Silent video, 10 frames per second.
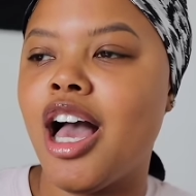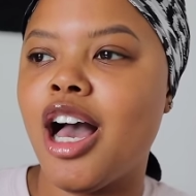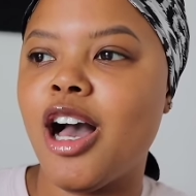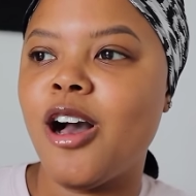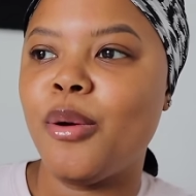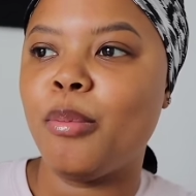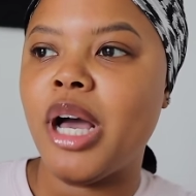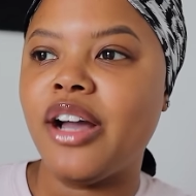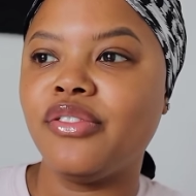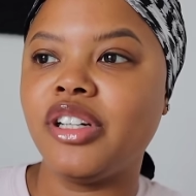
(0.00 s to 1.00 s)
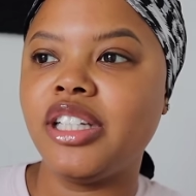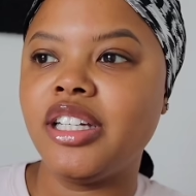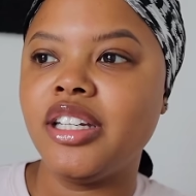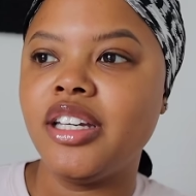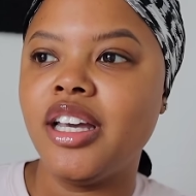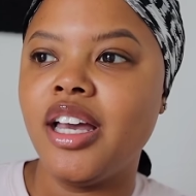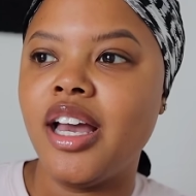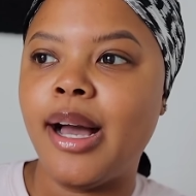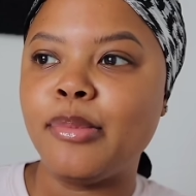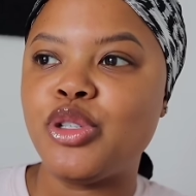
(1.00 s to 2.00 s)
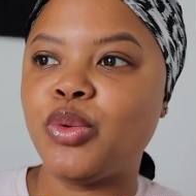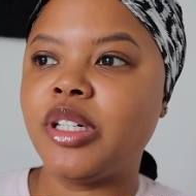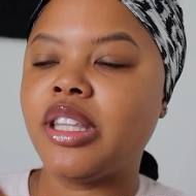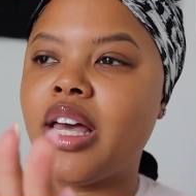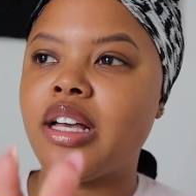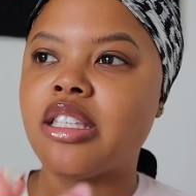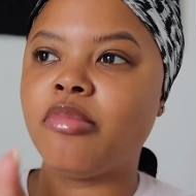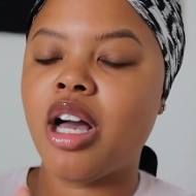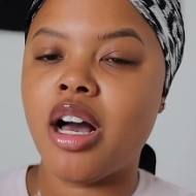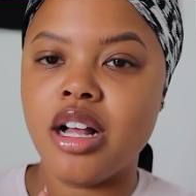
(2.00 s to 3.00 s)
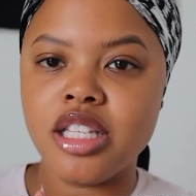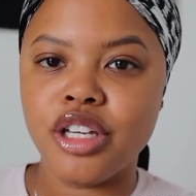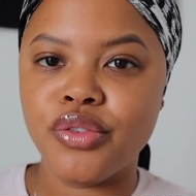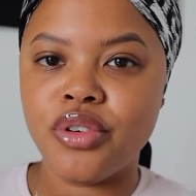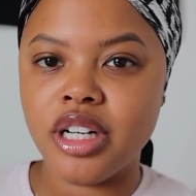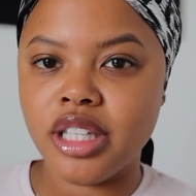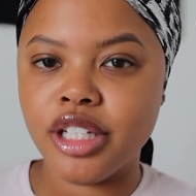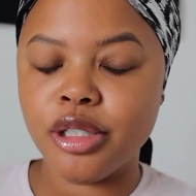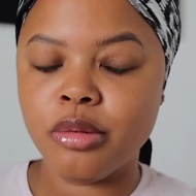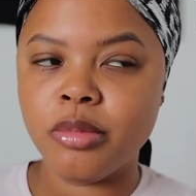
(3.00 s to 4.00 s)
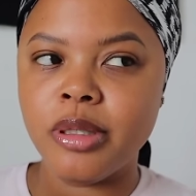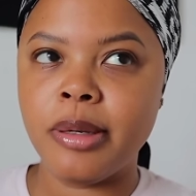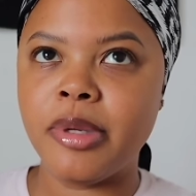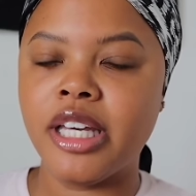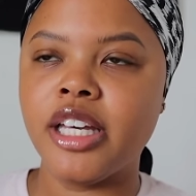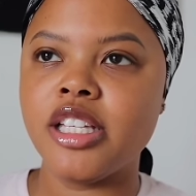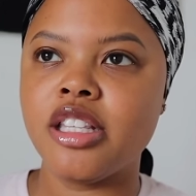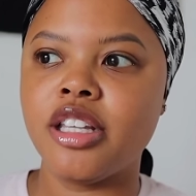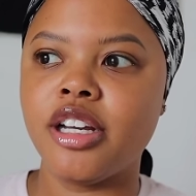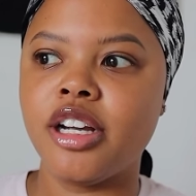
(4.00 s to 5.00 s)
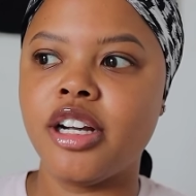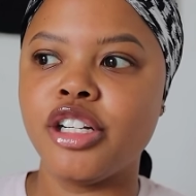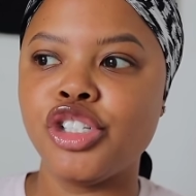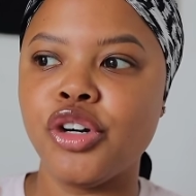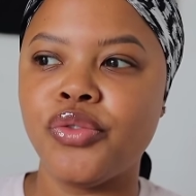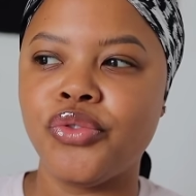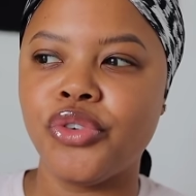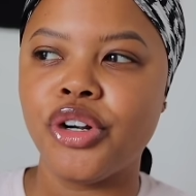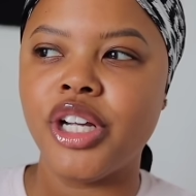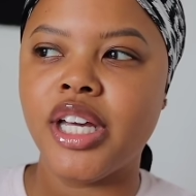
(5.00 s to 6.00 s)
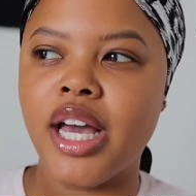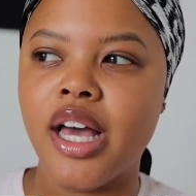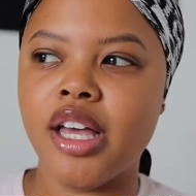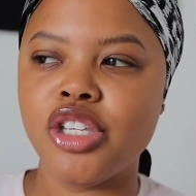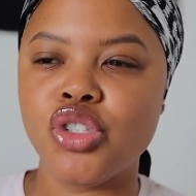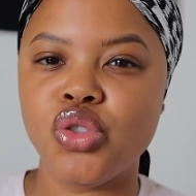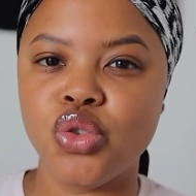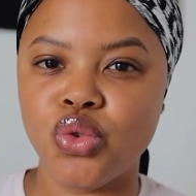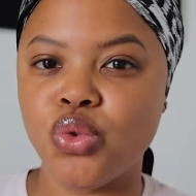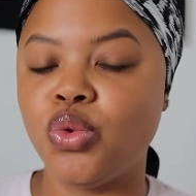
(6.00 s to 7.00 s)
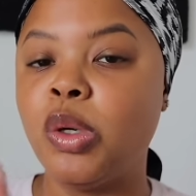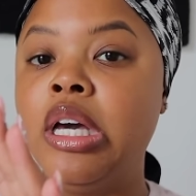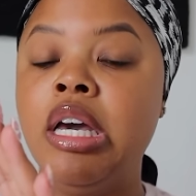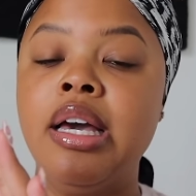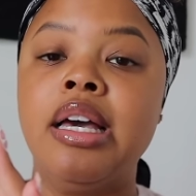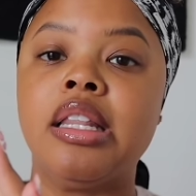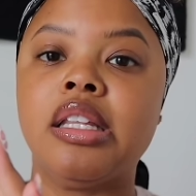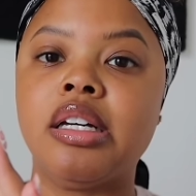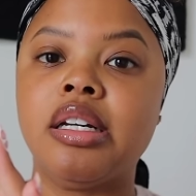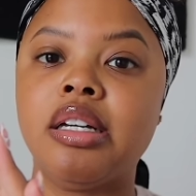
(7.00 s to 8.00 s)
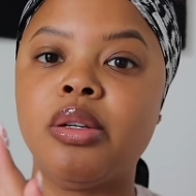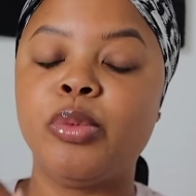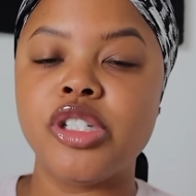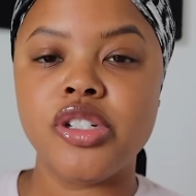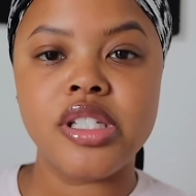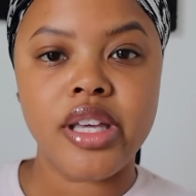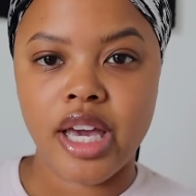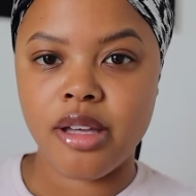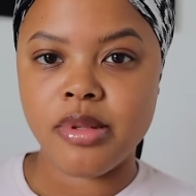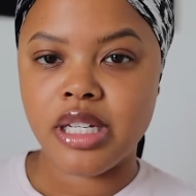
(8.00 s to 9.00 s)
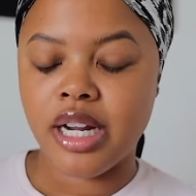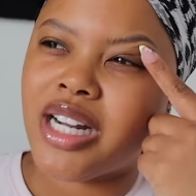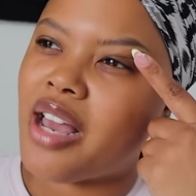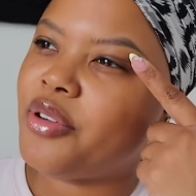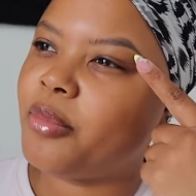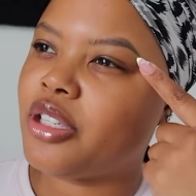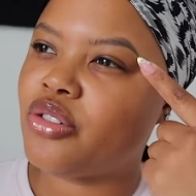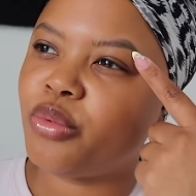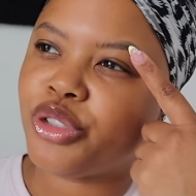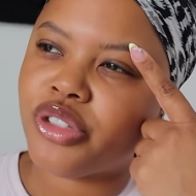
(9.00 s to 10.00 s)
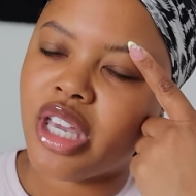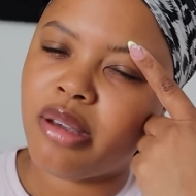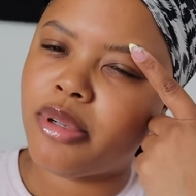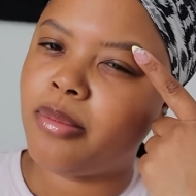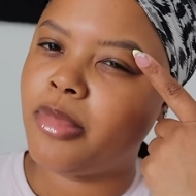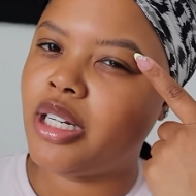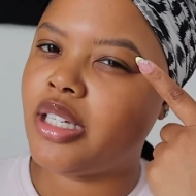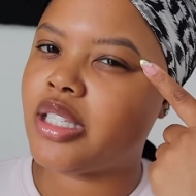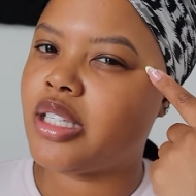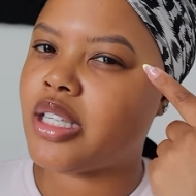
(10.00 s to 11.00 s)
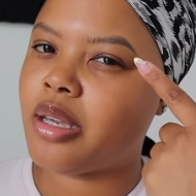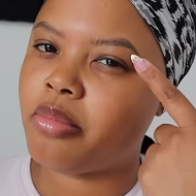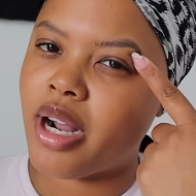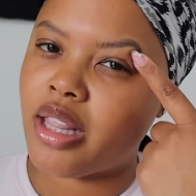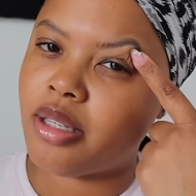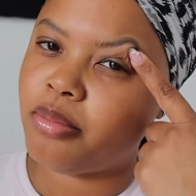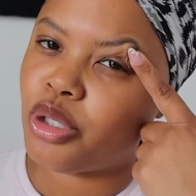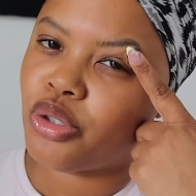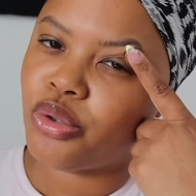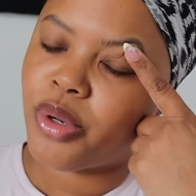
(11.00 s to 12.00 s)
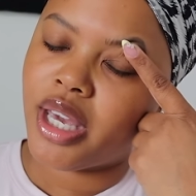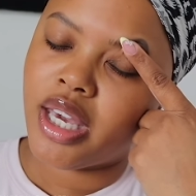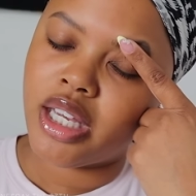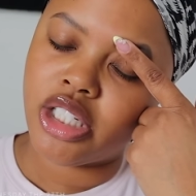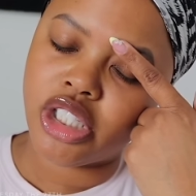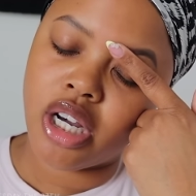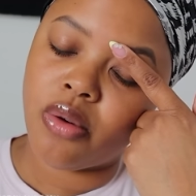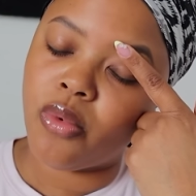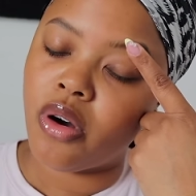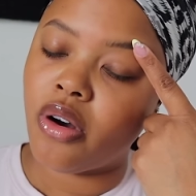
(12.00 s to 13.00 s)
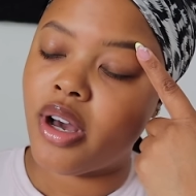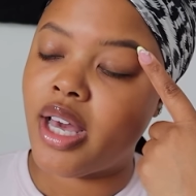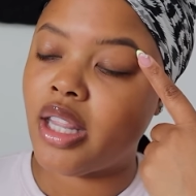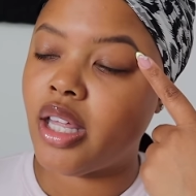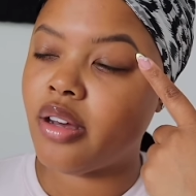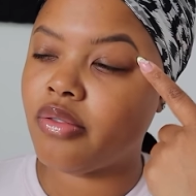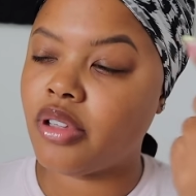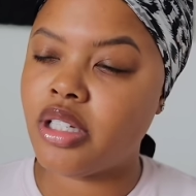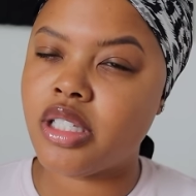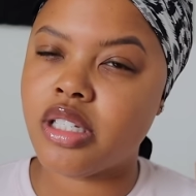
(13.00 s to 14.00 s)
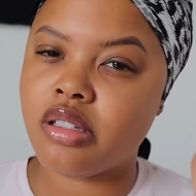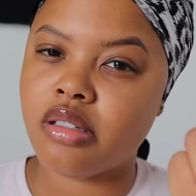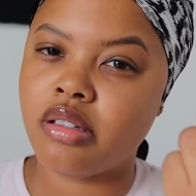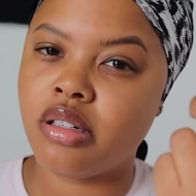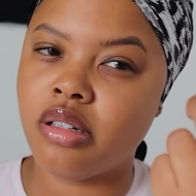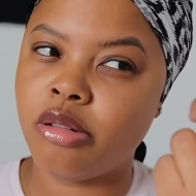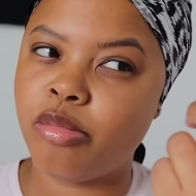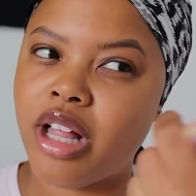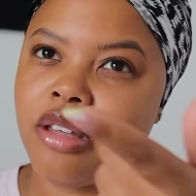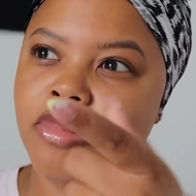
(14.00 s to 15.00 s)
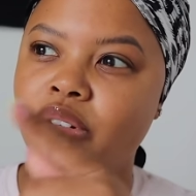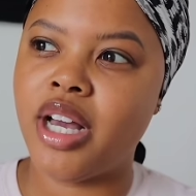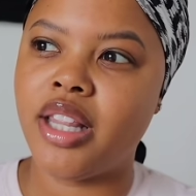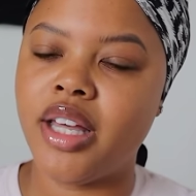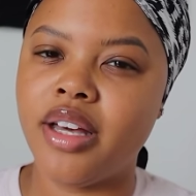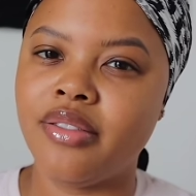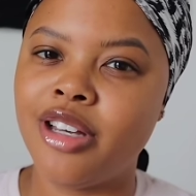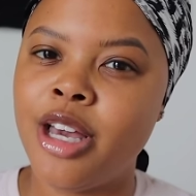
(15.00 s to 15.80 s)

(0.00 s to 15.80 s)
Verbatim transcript: Um, I really, I'm doing like some content for them because they're chauffeuring us to the Wizards game tonight. I haven't been to a Wizards game in a minute, since like Bradley Beal and John Wall had left. Really since Bradley Beal had left.